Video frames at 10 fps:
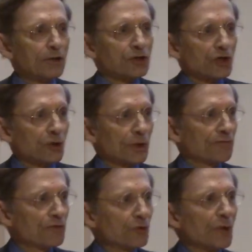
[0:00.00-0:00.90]
So
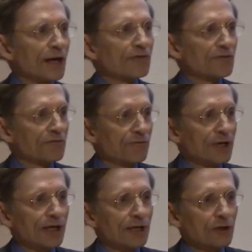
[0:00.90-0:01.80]
if you have a
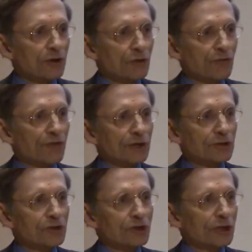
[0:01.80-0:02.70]
friend who thinks
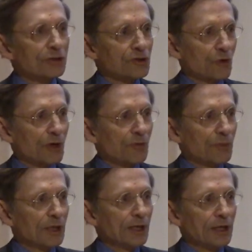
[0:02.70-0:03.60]
she's going to
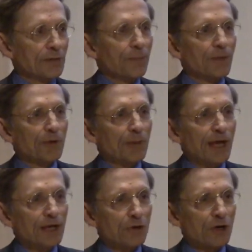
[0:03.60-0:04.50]
be a
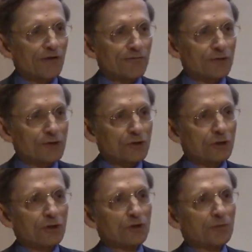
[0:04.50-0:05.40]
bank
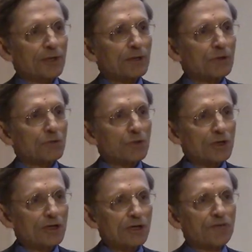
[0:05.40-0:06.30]
officer, you better
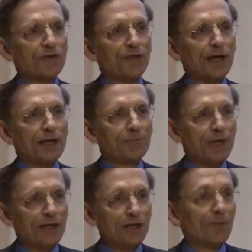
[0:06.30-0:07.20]
warn her that that
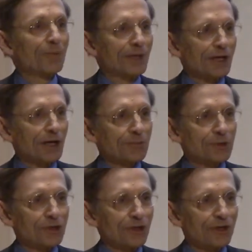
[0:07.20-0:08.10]
may not be an
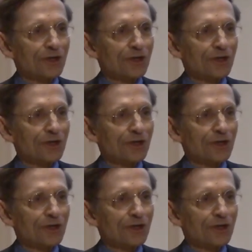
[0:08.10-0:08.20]
option.